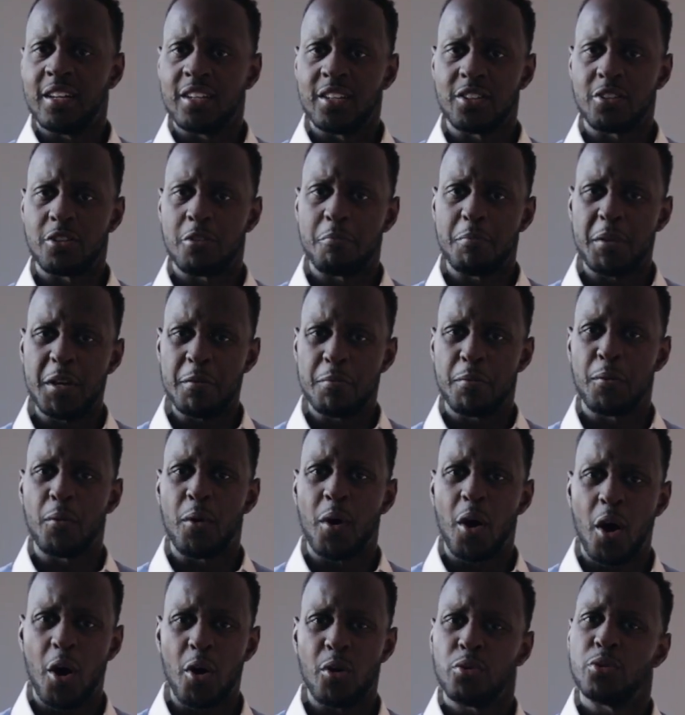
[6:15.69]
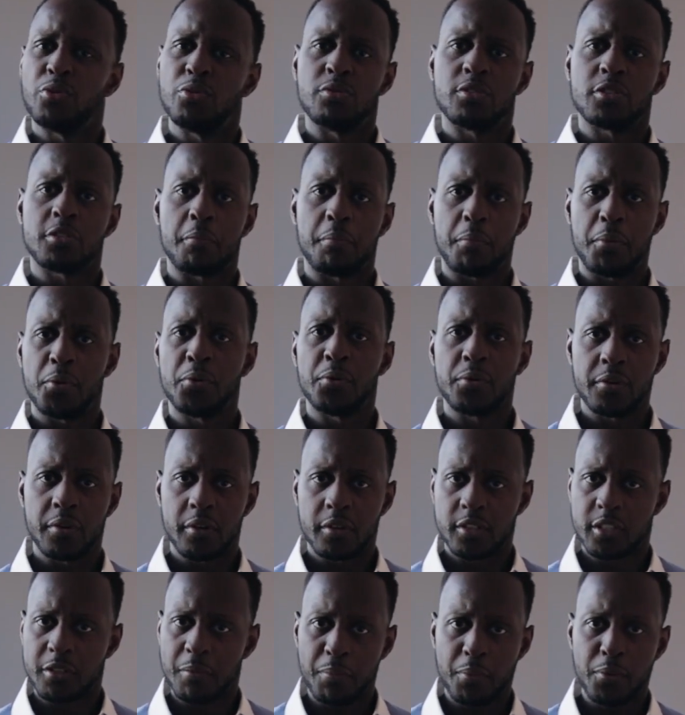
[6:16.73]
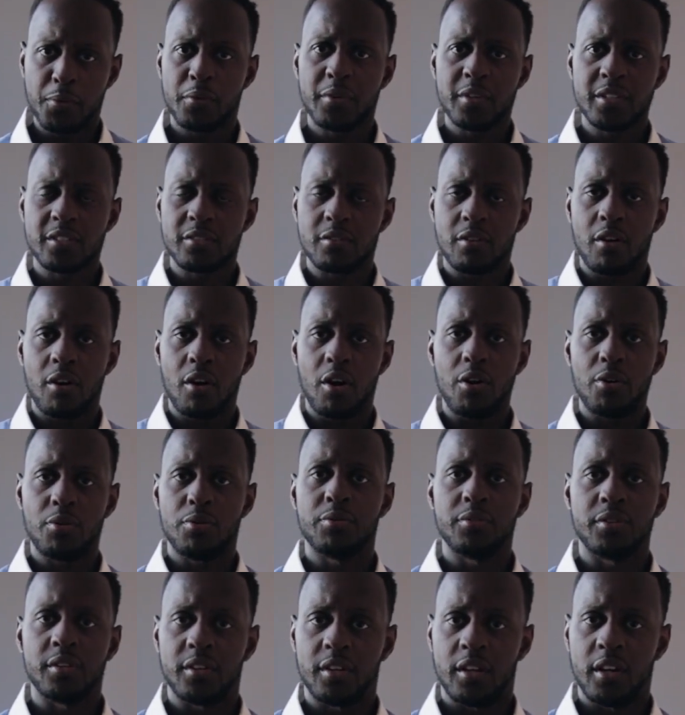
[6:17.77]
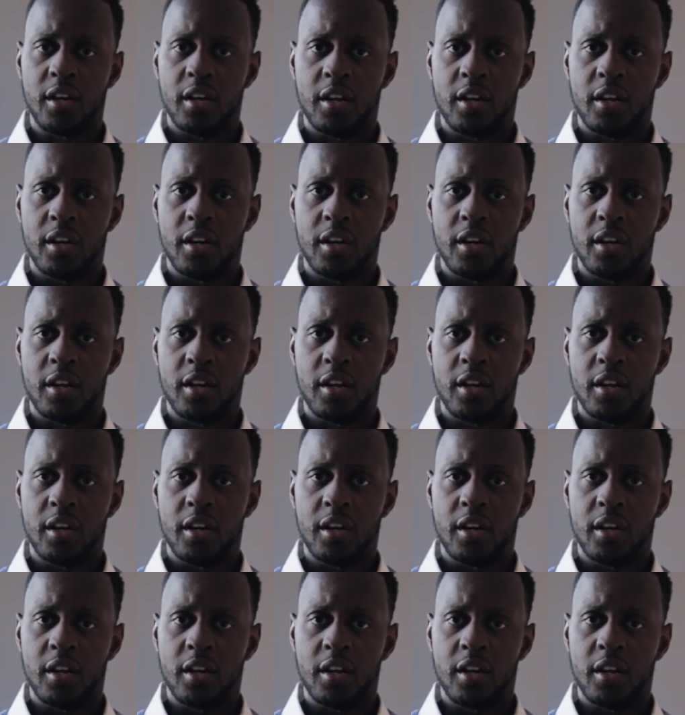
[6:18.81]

you know, people owe you support. Support is not owed.